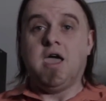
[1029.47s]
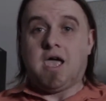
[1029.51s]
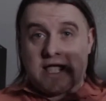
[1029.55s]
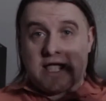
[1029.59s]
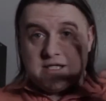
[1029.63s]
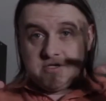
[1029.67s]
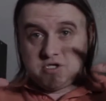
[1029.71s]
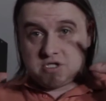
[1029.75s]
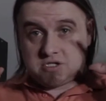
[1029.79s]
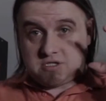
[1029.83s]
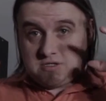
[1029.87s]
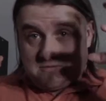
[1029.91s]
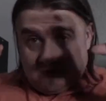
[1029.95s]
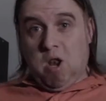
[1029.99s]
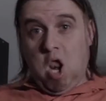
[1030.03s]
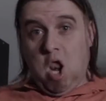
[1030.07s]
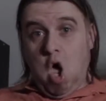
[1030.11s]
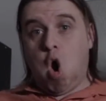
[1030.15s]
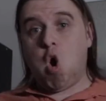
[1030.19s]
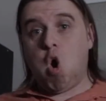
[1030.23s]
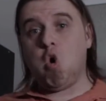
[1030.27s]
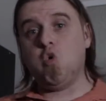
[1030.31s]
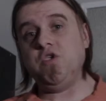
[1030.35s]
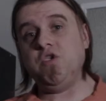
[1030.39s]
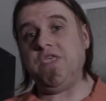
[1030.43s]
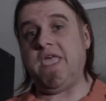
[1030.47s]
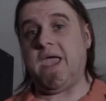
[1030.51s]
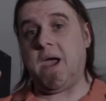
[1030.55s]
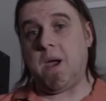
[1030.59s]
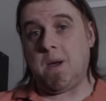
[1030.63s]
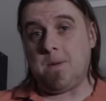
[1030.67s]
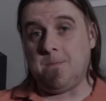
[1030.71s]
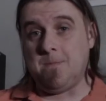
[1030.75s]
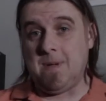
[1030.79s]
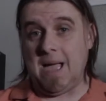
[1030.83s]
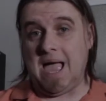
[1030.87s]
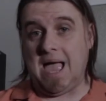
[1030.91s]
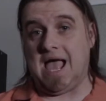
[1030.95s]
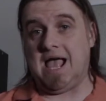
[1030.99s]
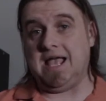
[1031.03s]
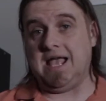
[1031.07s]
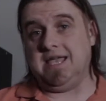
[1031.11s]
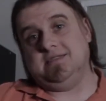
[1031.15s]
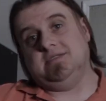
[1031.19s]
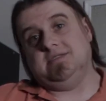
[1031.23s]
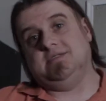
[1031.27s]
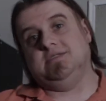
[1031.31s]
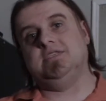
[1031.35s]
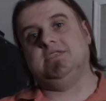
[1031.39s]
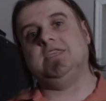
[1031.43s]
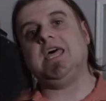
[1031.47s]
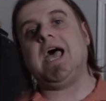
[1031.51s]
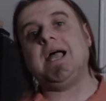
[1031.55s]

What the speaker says: and just blow their minds.